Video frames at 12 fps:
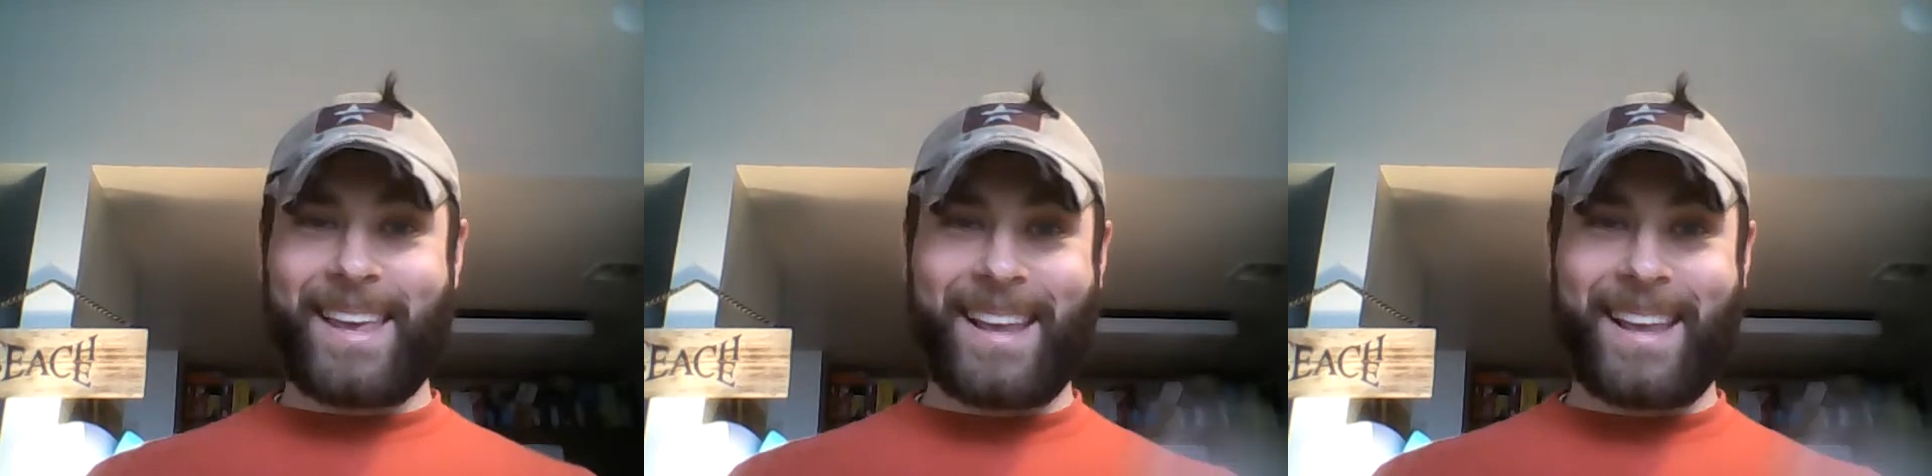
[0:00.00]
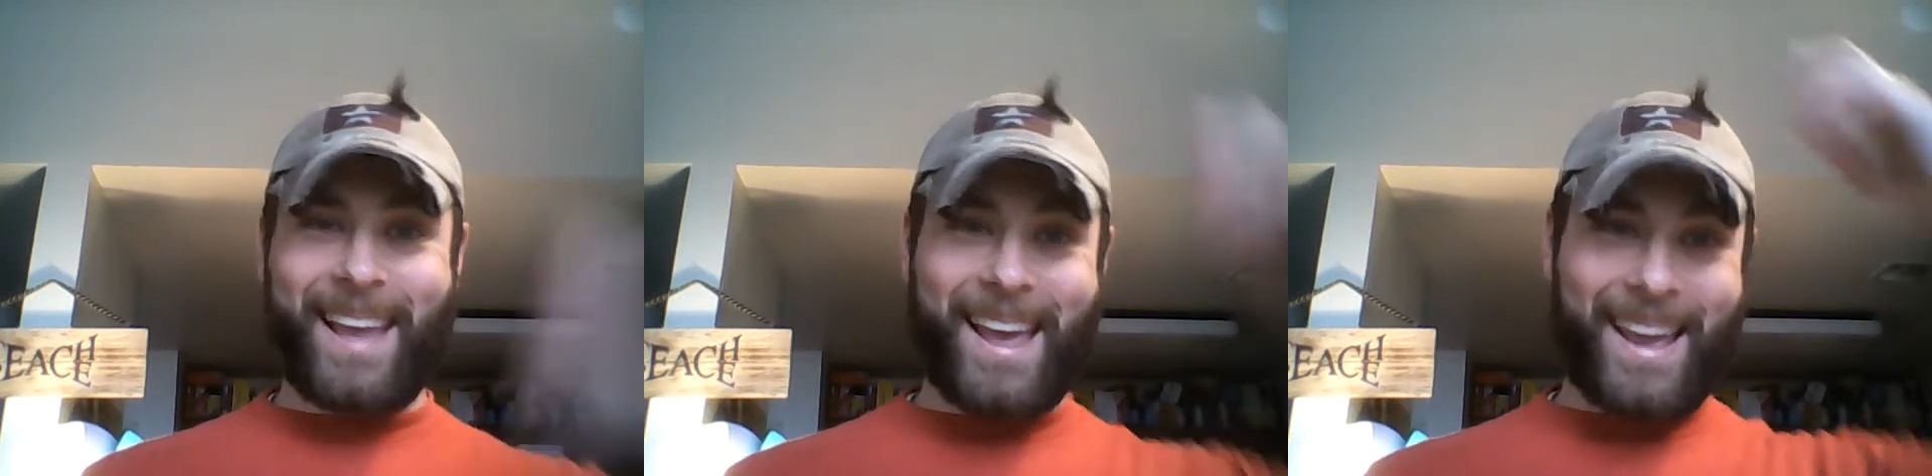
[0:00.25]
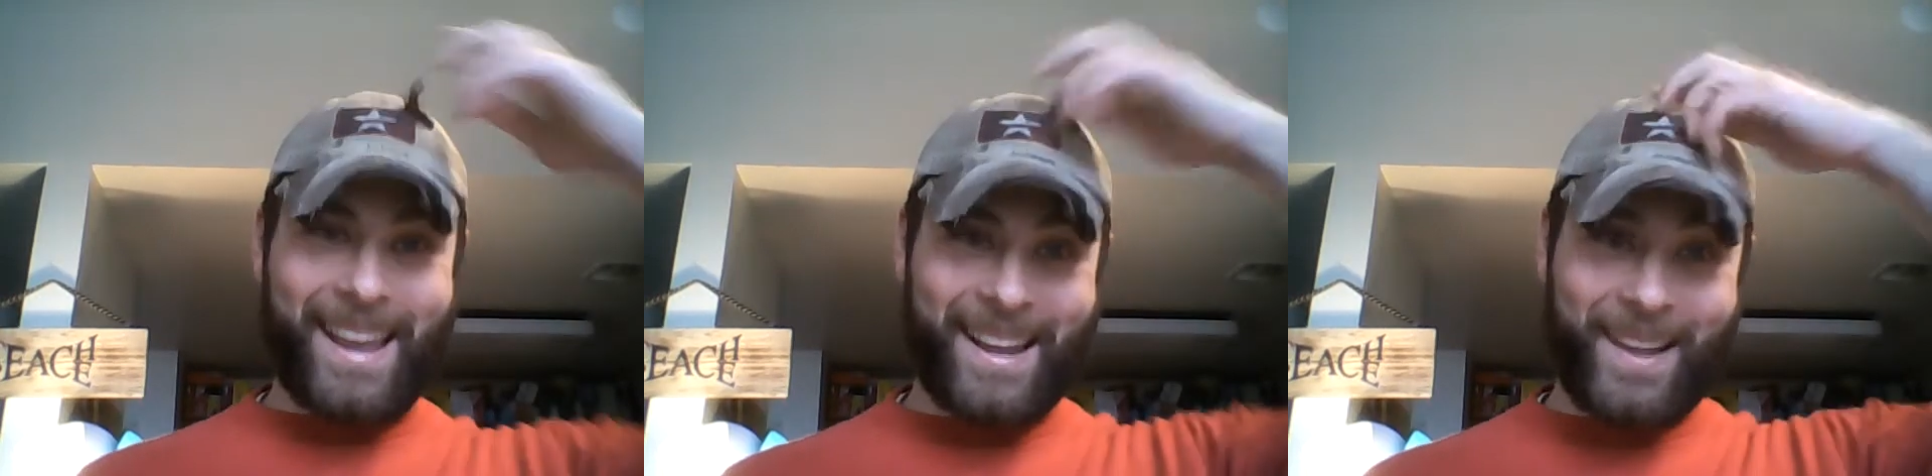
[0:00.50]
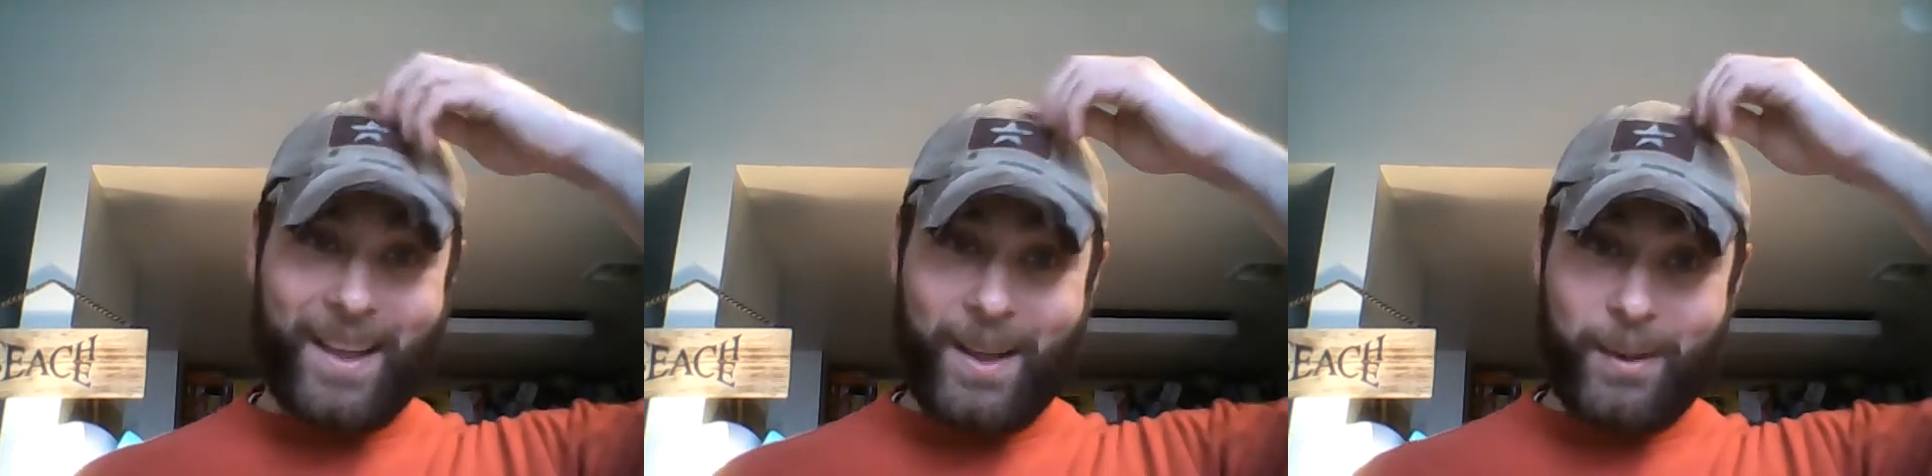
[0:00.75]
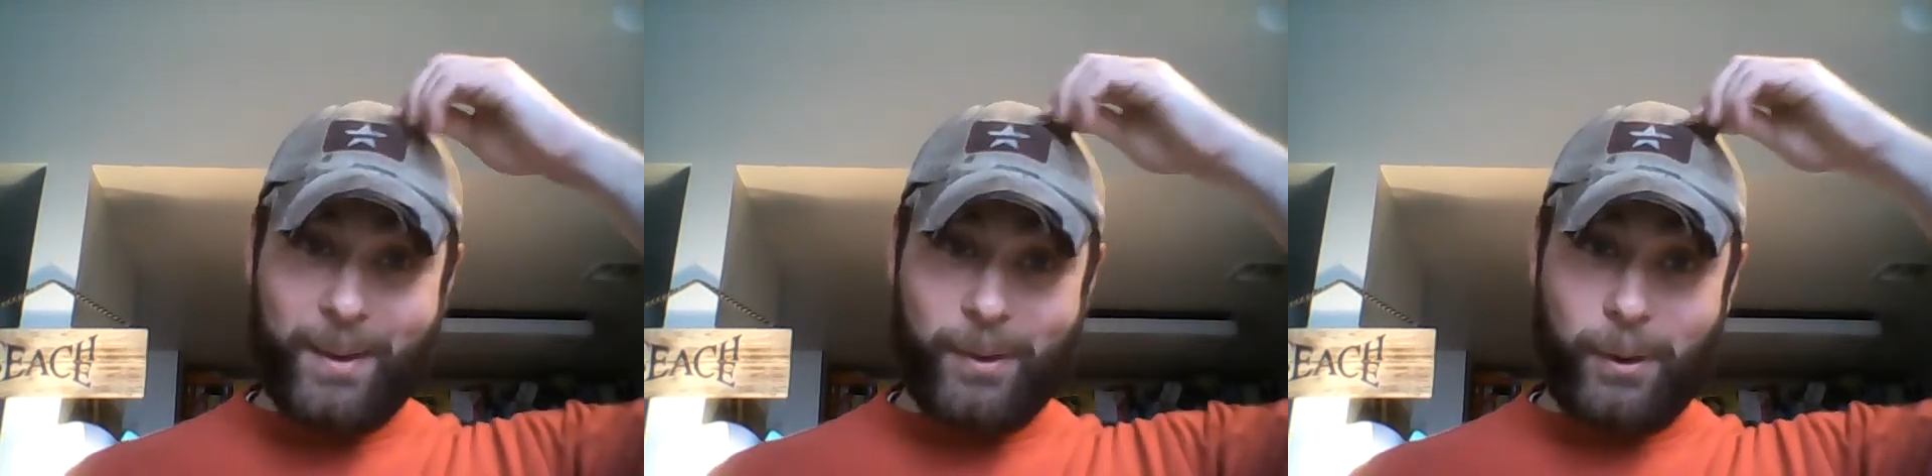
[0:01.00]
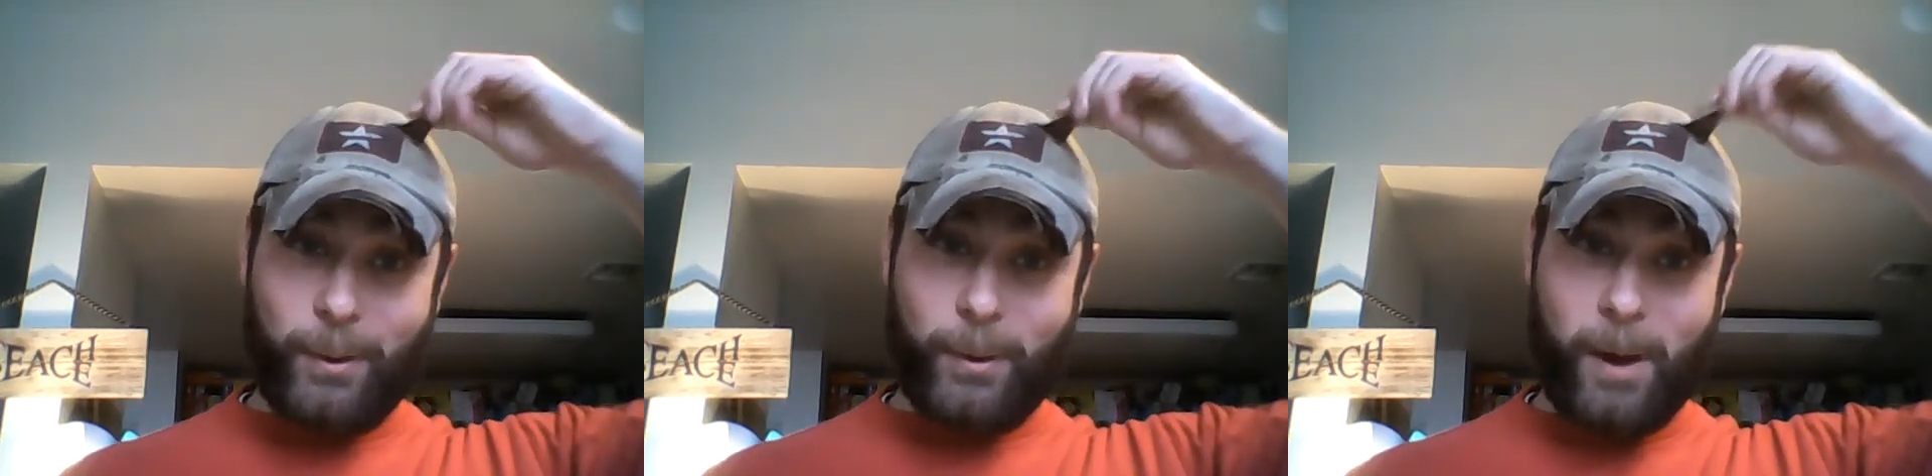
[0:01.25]
Hey, do
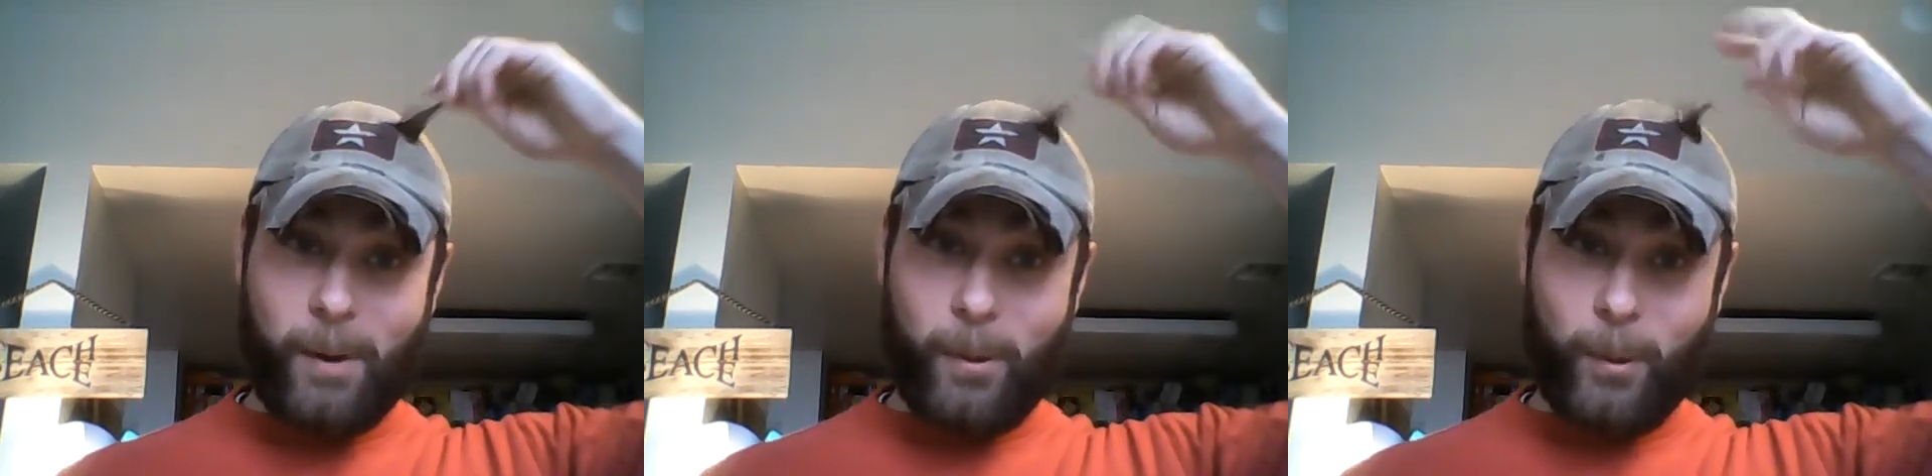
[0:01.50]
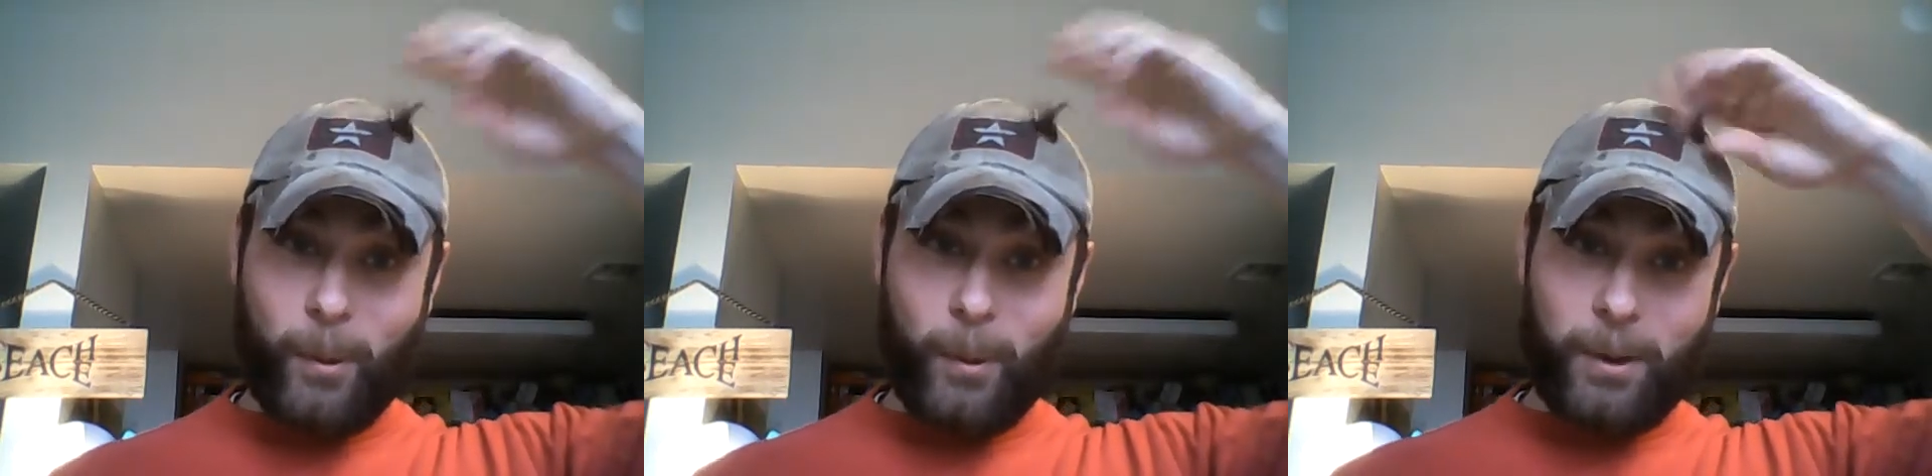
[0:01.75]
you know